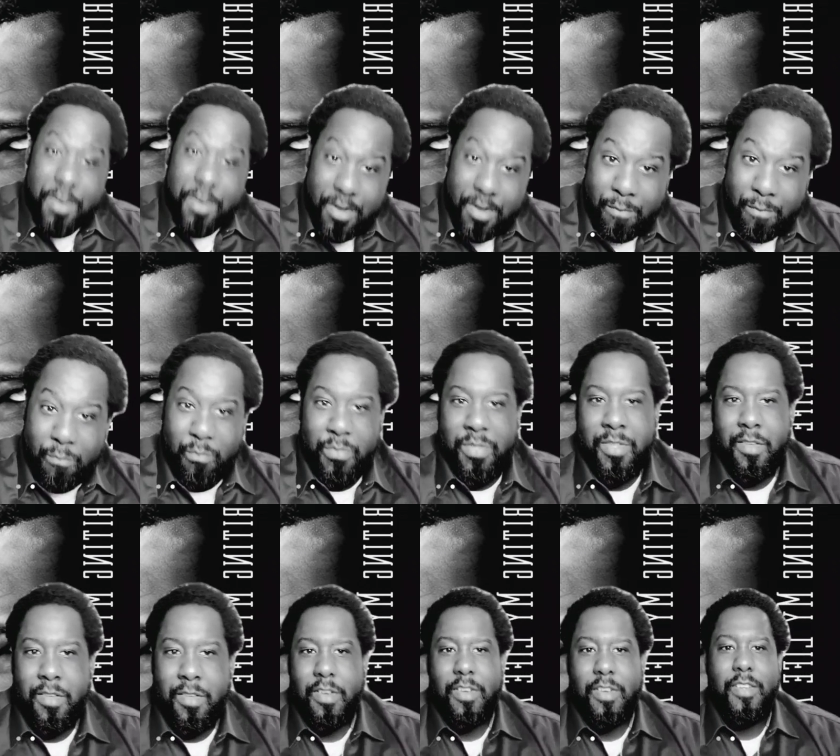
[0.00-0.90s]
Welcome.
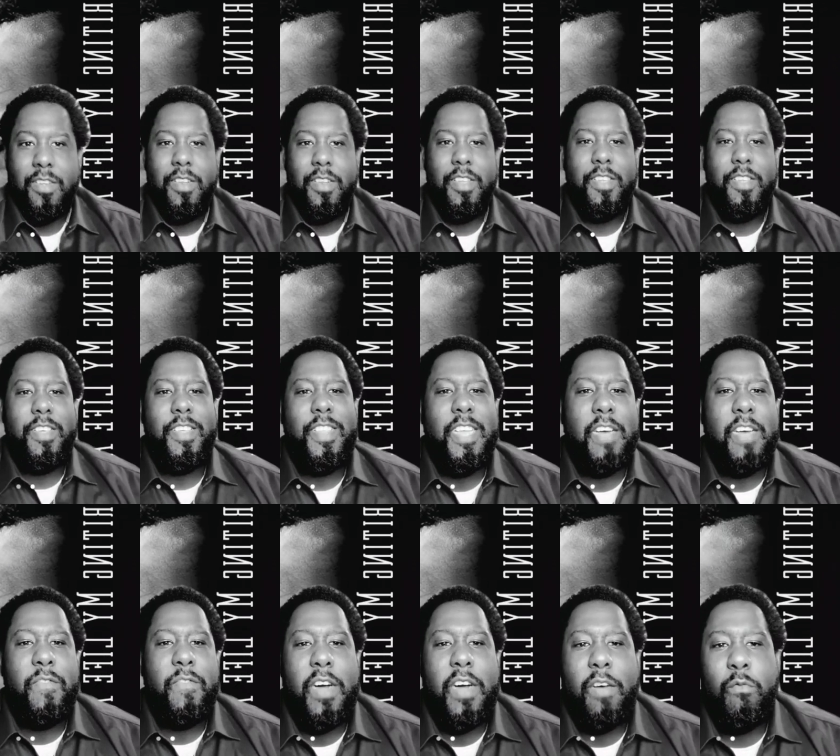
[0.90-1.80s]
This is
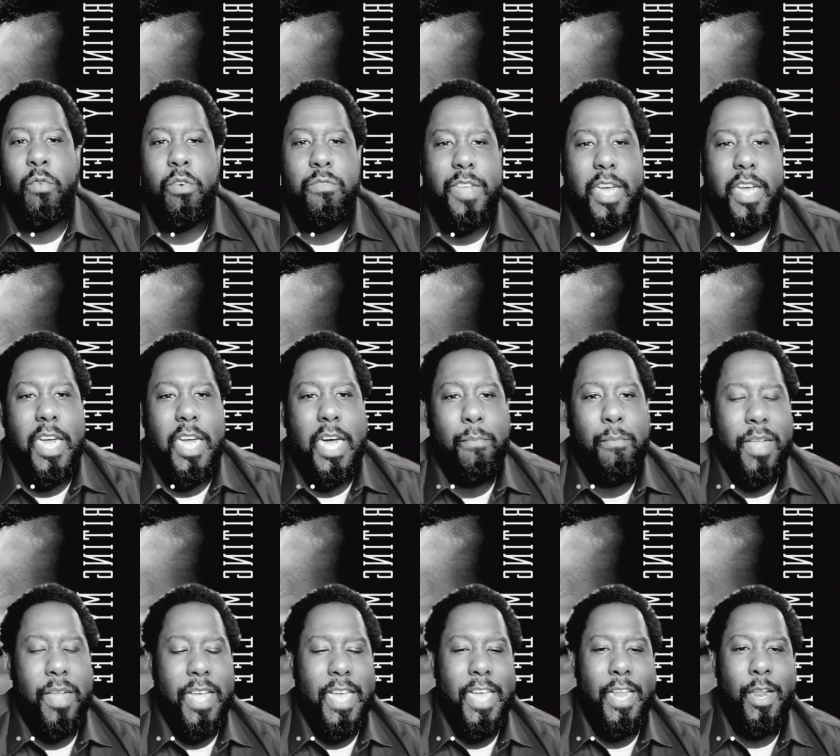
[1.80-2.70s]
Stephane Roche, the
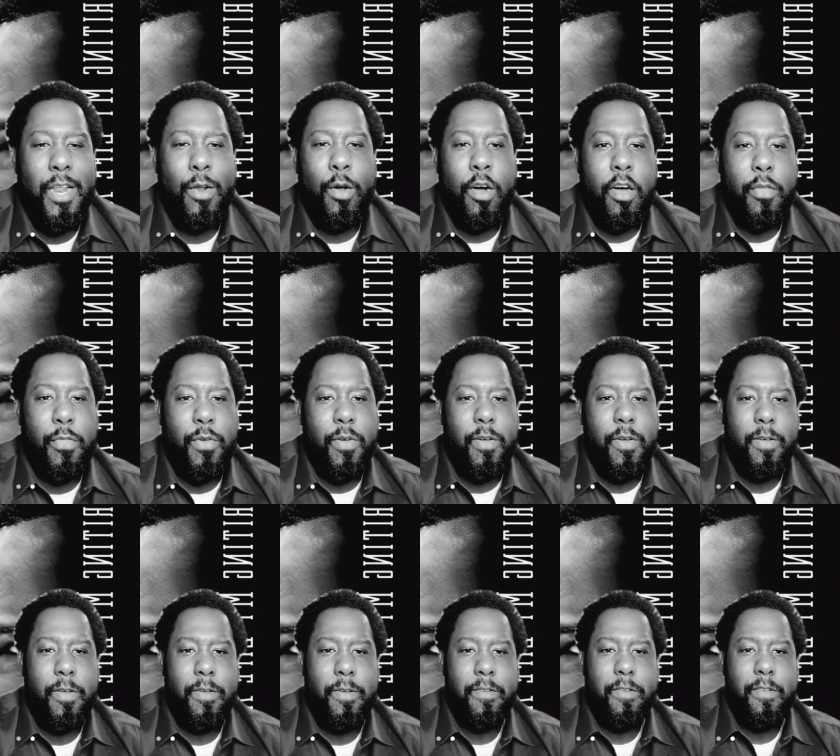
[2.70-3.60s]
complicated
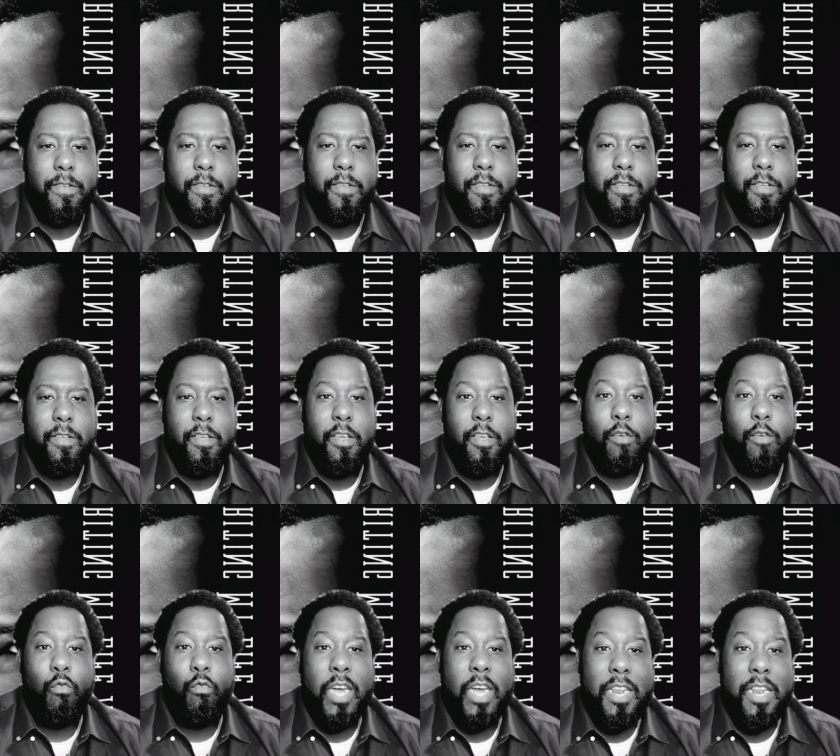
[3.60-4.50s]
author,
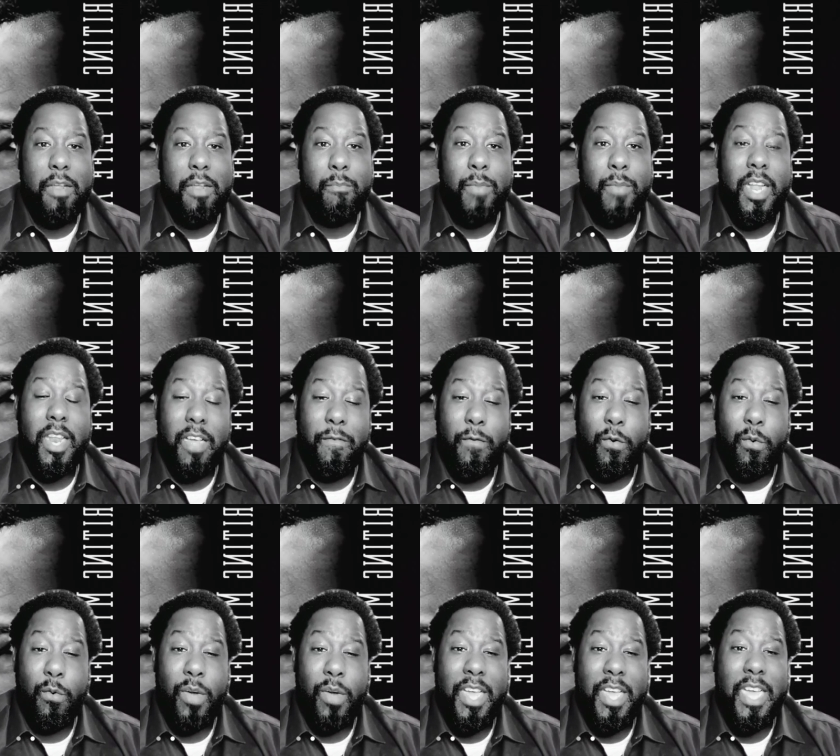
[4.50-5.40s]
writing my
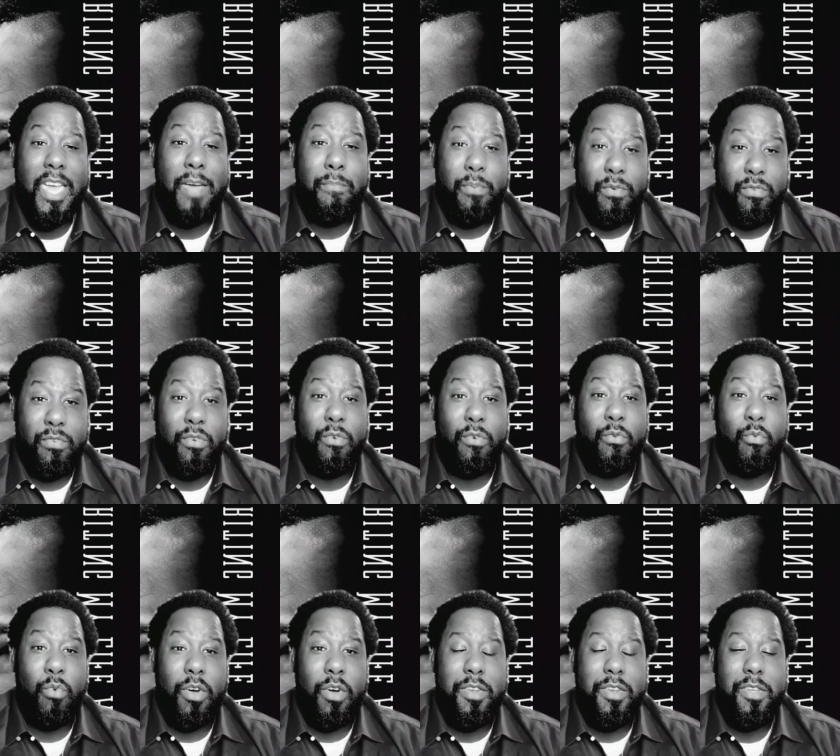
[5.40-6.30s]
life away,
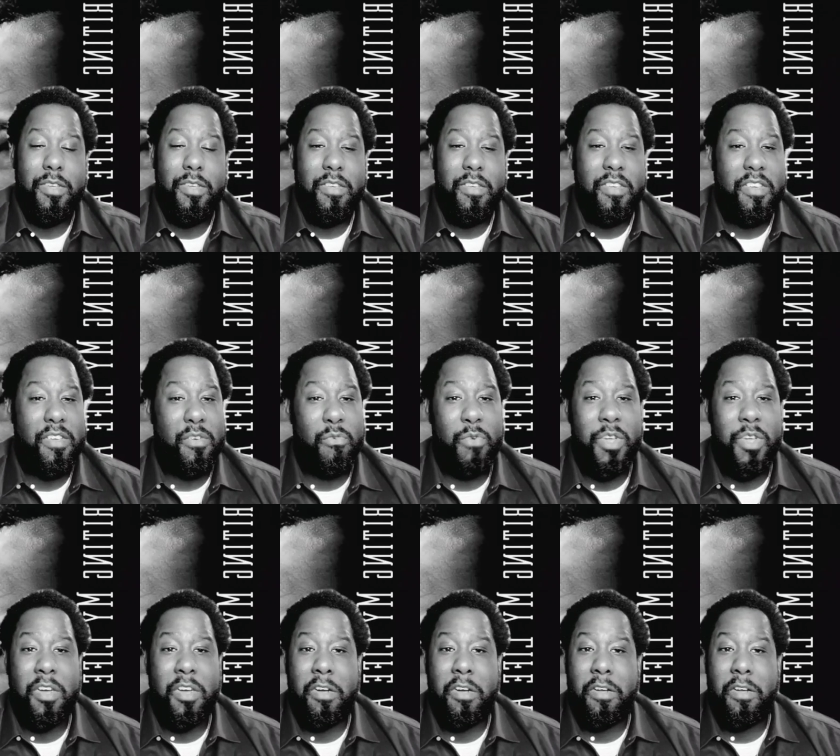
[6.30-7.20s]
episode 1. Here
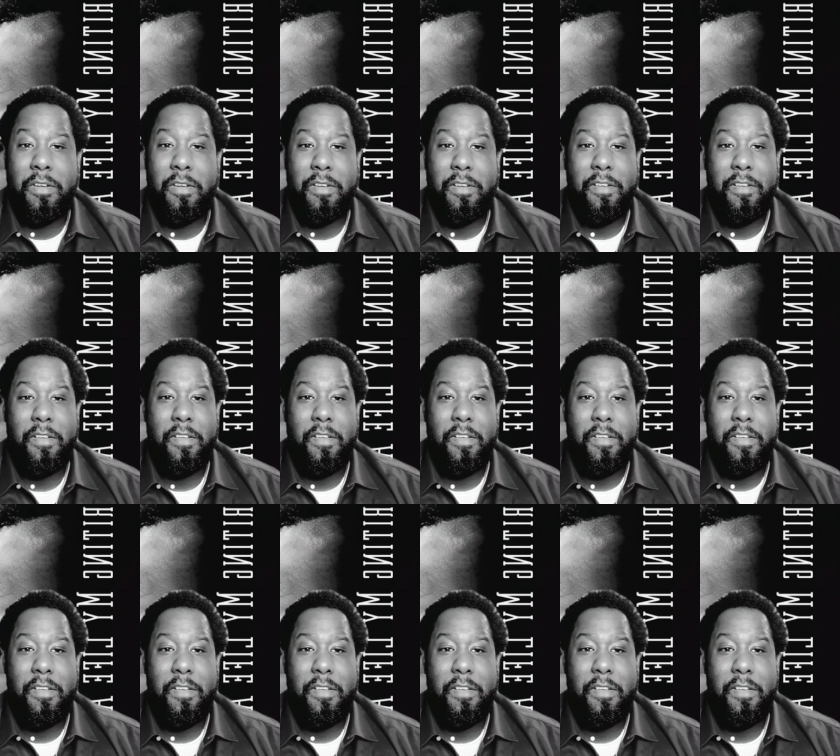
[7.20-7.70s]
we are.